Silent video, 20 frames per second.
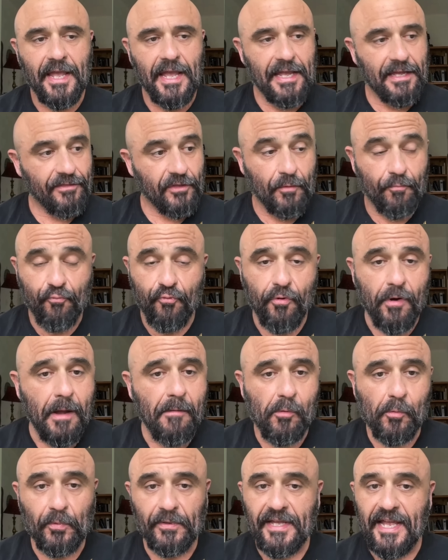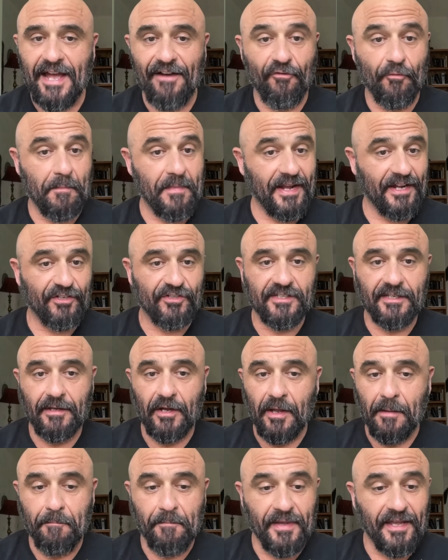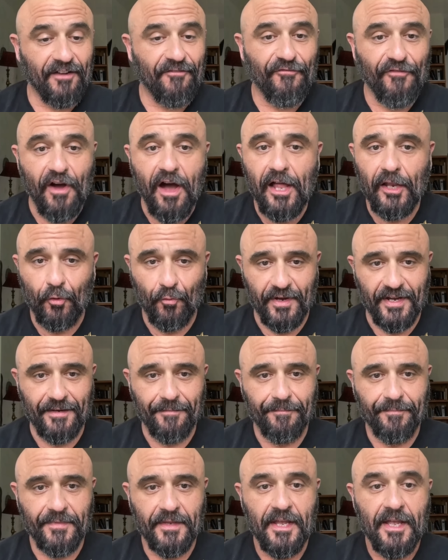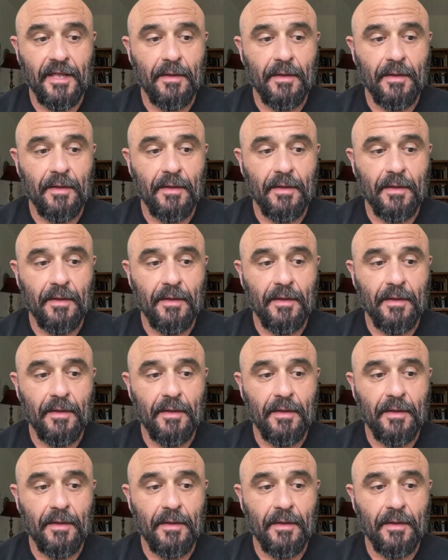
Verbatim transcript: and they're probably have amazing a big follow.